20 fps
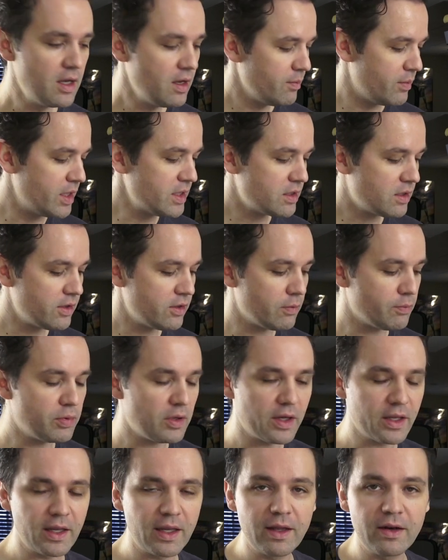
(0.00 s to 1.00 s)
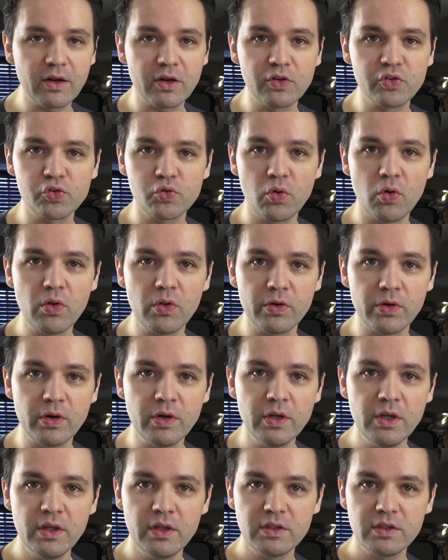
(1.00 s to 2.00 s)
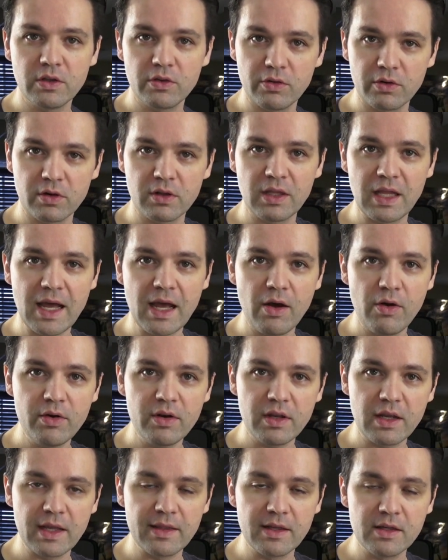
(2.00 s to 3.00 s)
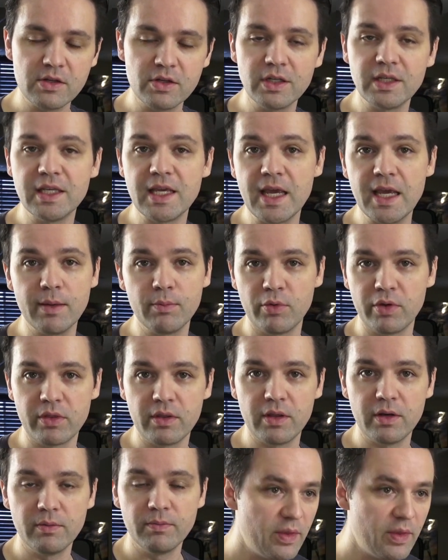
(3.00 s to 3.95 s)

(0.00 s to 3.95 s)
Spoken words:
Basically, you're plugging in a controller to their cloud, and then you can game with it.